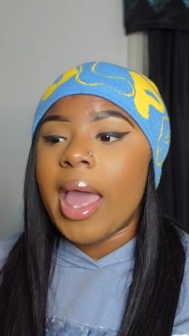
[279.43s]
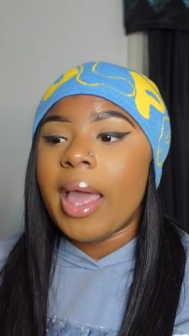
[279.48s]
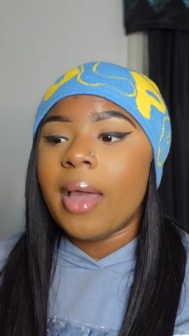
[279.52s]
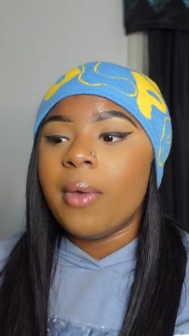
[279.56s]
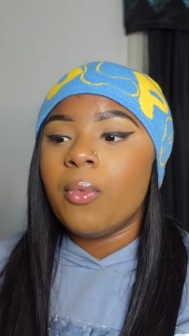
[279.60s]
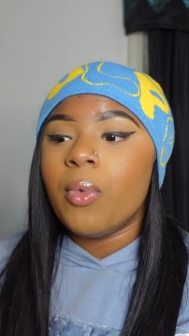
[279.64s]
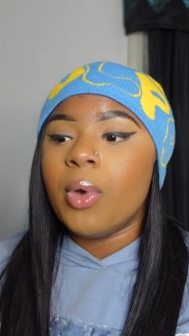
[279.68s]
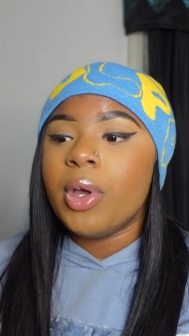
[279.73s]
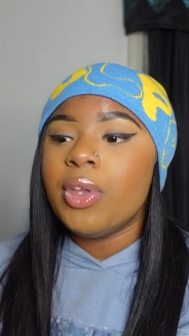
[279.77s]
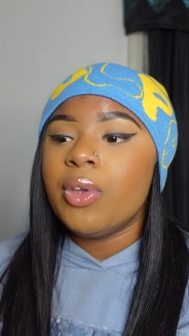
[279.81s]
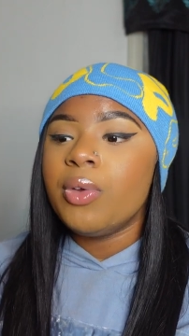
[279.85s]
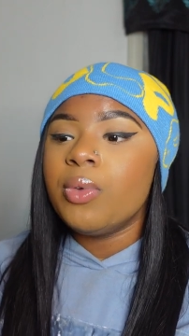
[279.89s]

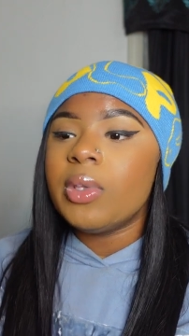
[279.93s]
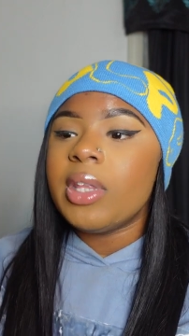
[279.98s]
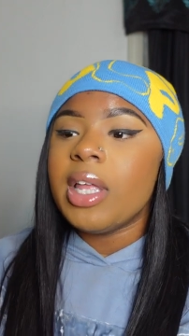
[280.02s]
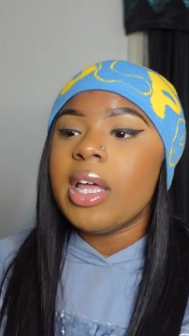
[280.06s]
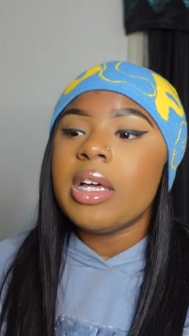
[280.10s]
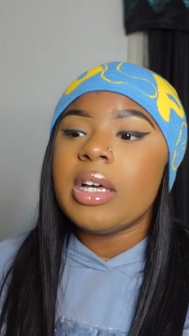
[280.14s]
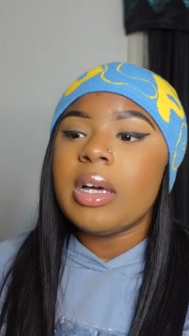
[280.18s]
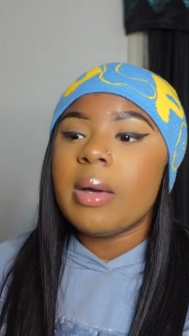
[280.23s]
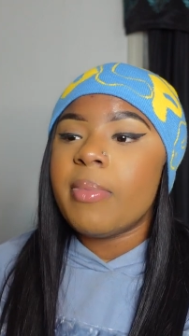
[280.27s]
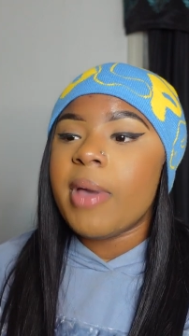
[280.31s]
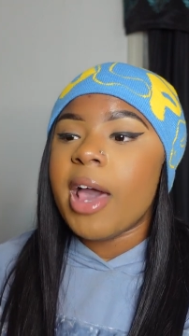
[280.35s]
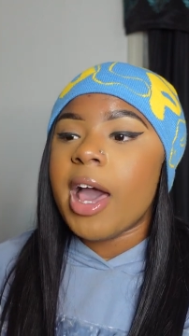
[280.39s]
when you
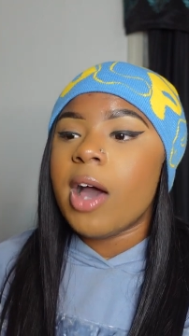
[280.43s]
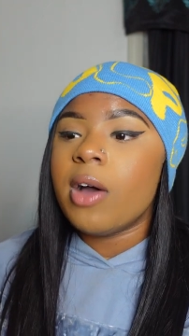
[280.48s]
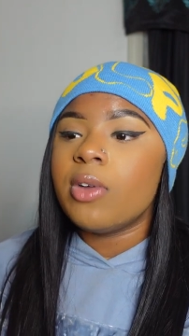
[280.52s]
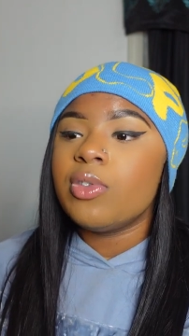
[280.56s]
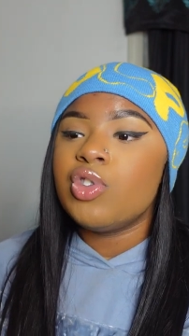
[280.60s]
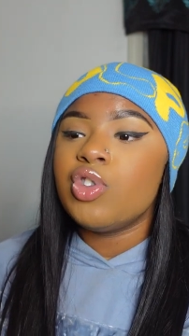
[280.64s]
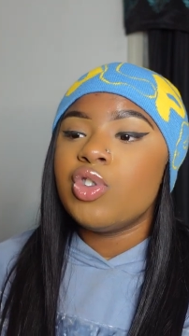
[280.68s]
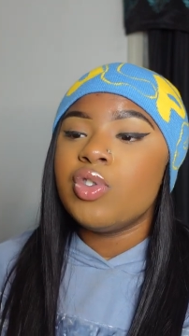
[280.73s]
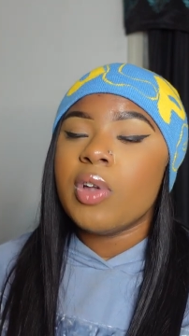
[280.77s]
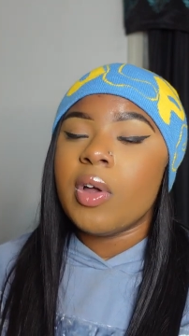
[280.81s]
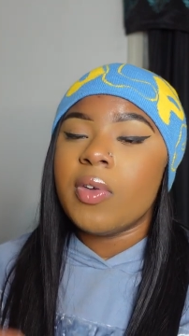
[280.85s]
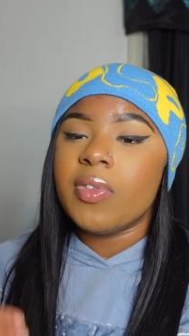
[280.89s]
think
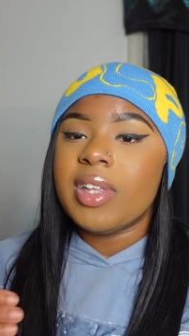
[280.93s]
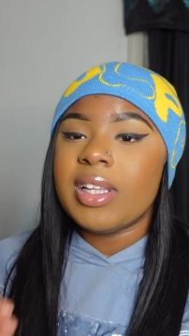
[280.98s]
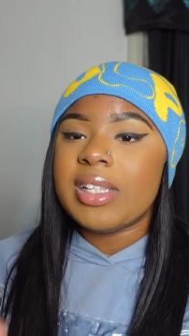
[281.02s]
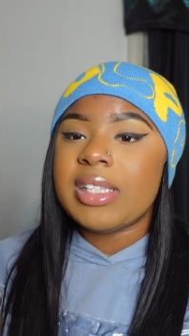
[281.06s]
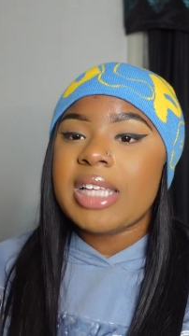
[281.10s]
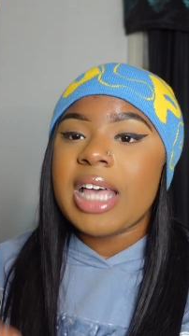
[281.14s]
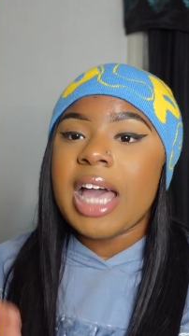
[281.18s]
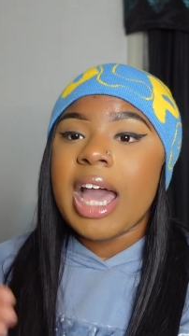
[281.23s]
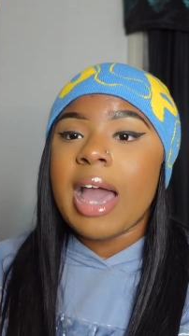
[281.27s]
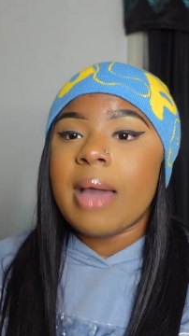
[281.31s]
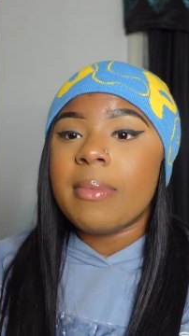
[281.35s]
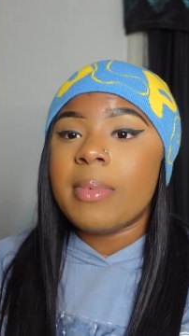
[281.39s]
about you know the
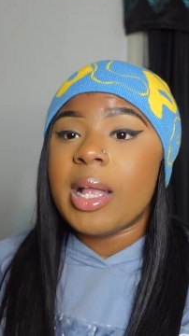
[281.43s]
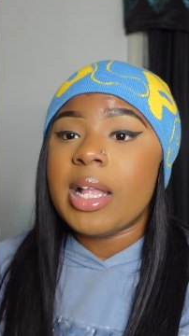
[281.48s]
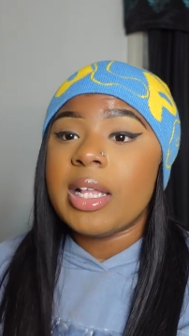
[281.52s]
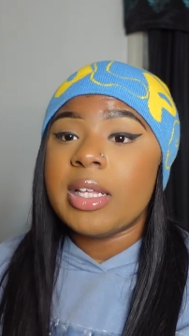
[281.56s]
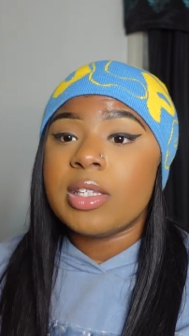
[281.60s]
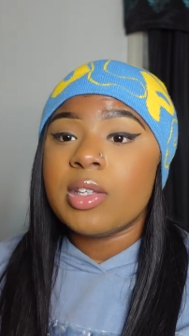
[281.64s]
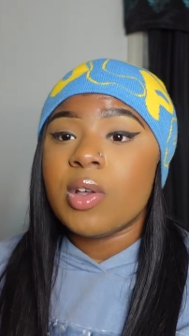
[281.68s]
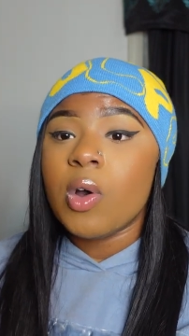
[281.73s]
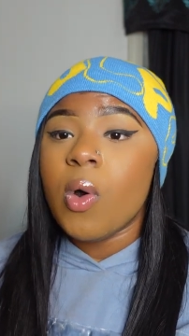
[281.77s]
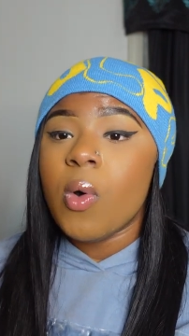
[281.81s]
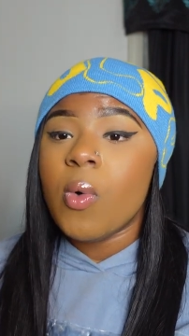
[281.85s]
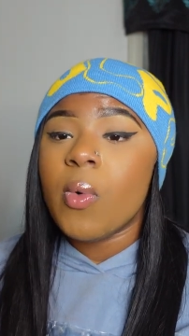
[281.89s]
time that
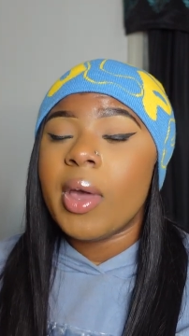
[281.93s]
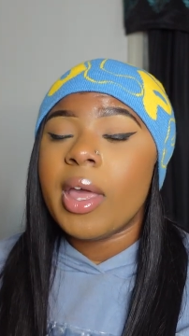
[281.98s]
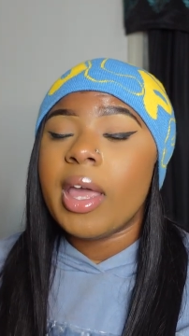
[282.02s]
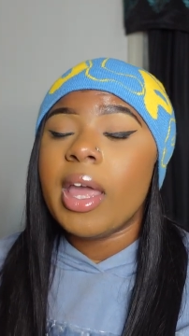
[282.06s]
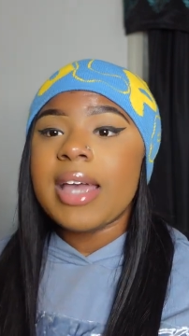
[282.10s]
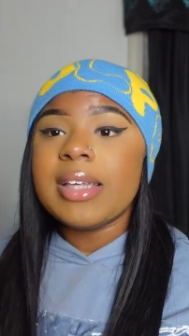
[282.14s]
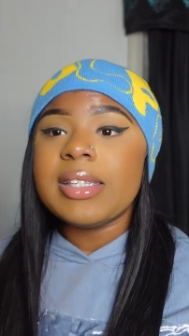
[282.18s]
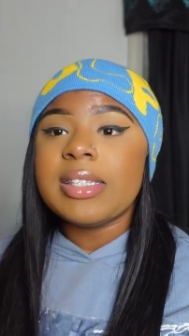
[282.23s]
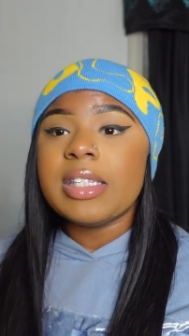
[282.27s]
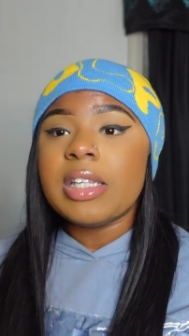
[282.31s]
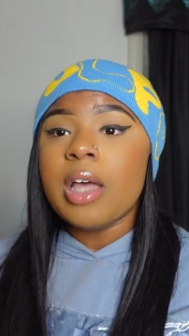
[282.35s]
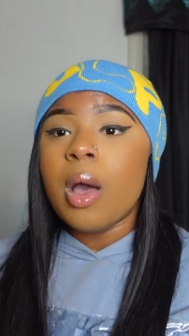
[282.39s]
it's going
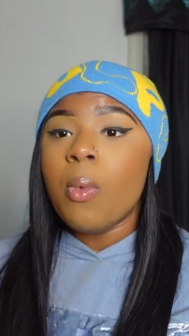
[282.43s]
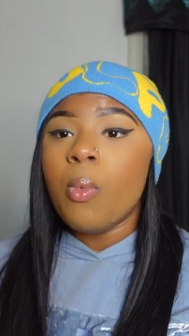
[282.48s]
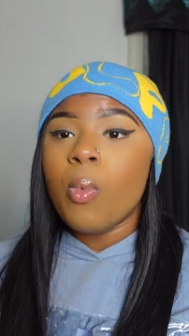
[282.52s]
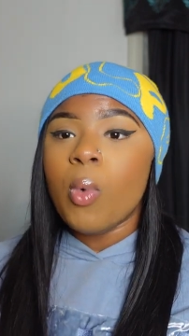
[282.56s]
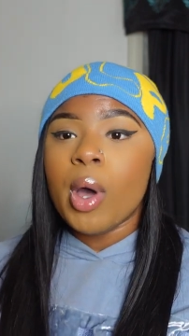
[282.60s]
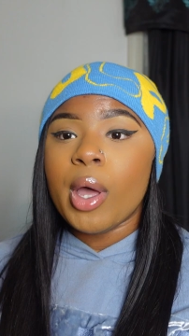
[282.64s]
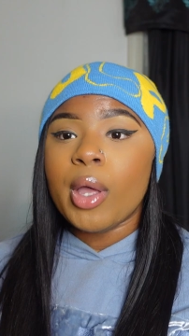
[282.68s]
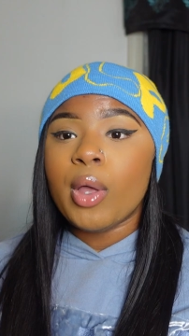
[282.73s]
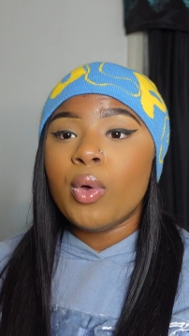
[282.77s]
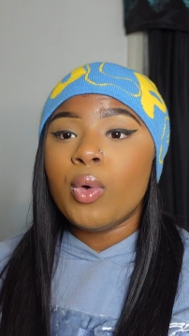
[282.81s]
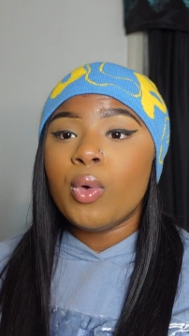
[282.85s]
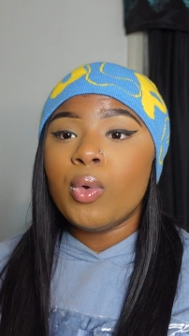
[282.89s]
as
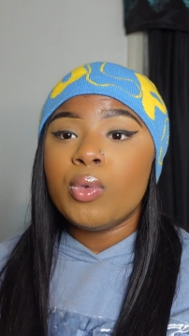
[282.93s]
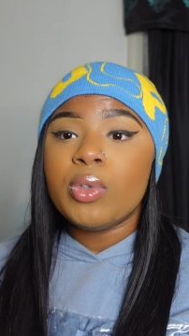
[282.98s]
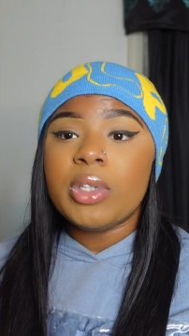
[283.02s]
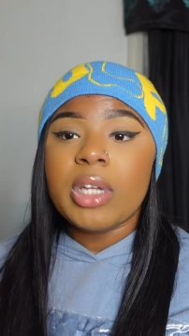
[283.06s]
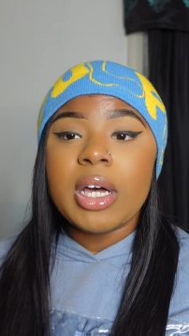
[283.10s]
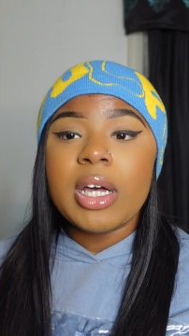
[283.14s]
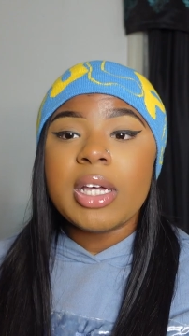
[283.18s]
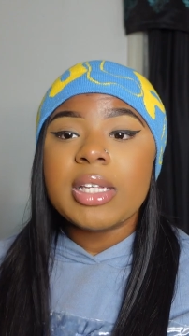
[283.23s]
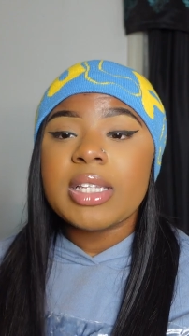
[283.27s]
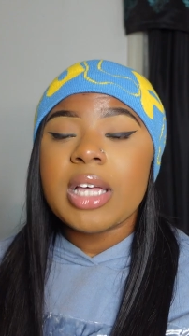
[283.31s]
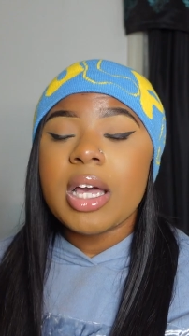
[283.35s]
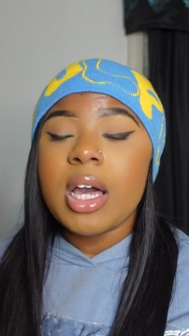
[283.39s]
someone who
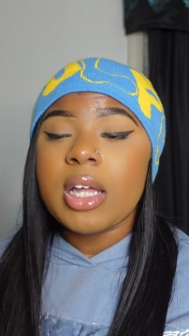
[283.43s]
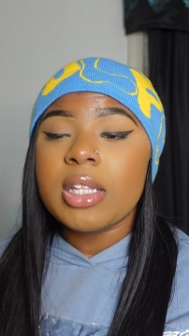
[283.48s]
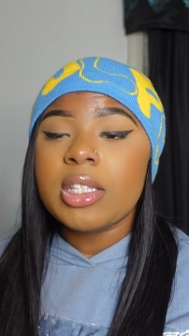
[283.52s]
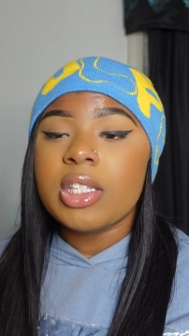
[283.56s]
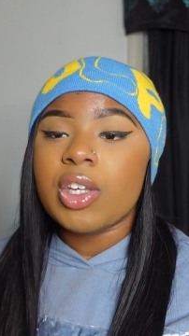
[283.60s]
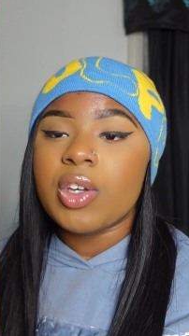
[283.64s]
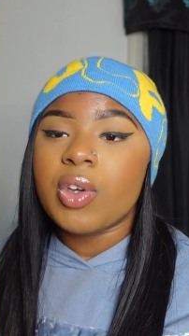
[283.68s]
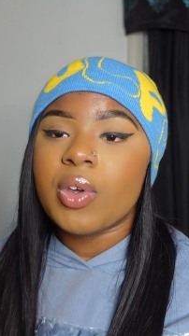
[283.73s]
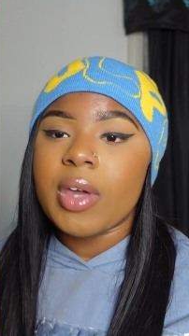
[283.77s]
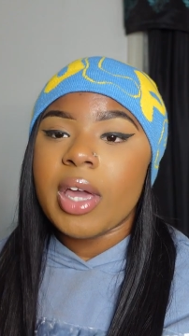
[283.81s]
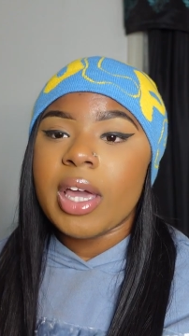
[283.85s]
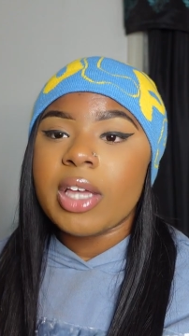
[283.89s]
does
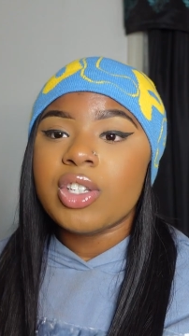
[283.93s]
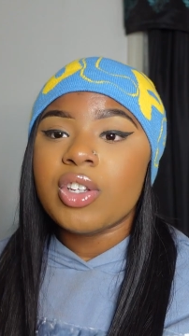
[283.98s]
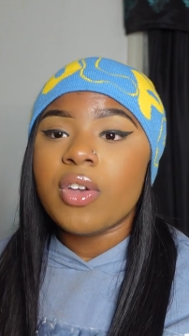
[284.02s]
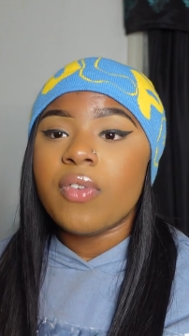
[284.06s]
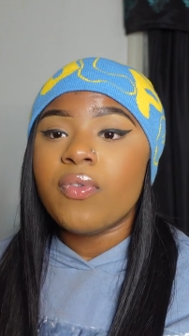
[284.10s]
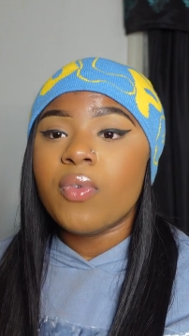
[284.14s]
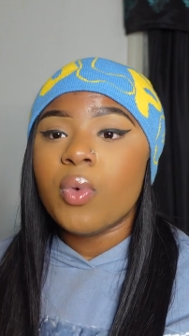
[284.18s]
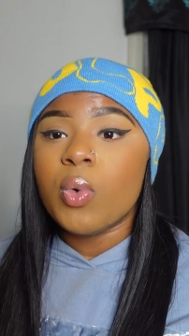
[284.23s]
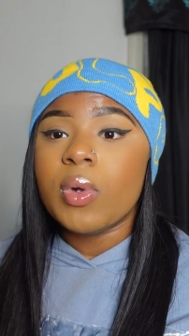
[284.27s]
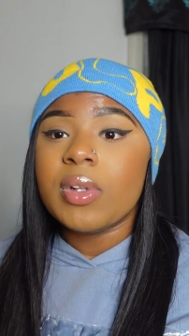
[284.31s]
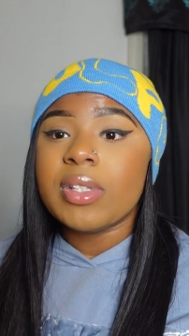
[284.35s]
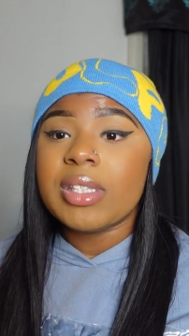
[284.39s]
content creation
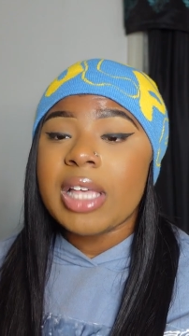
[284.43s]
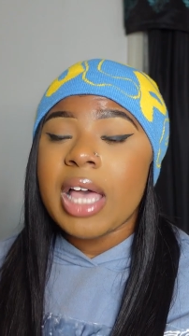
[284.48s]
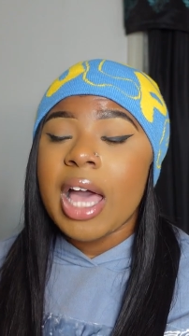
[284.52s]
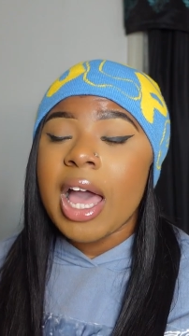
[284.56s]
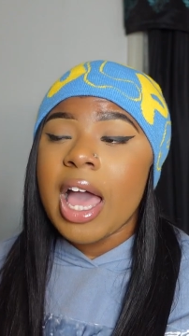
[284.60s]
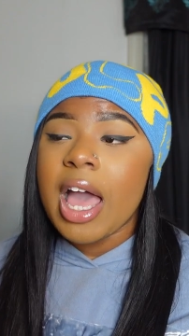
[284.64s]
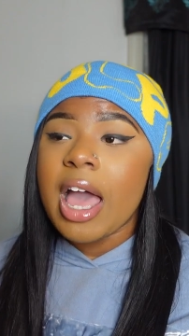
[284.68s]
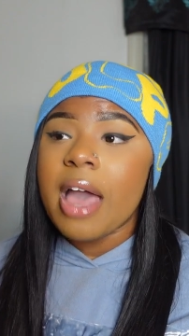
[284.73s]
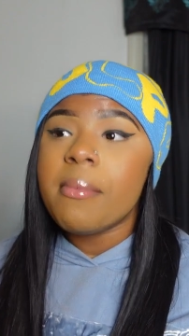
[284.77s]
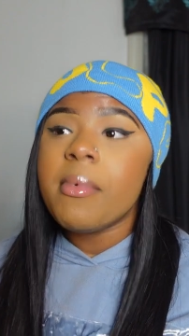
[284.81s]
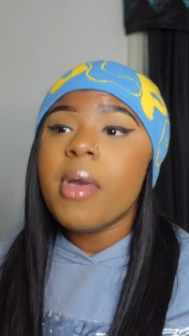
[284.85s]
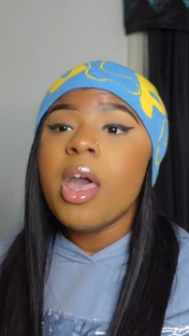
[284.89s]
full
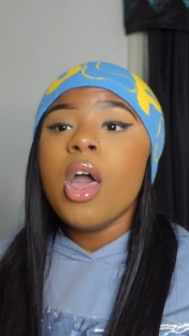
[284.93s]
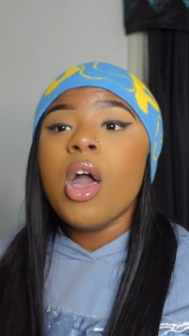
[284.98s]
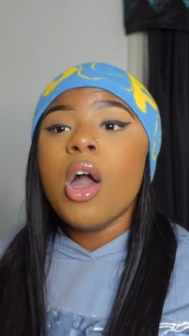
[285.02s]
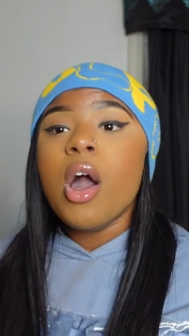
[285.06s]
time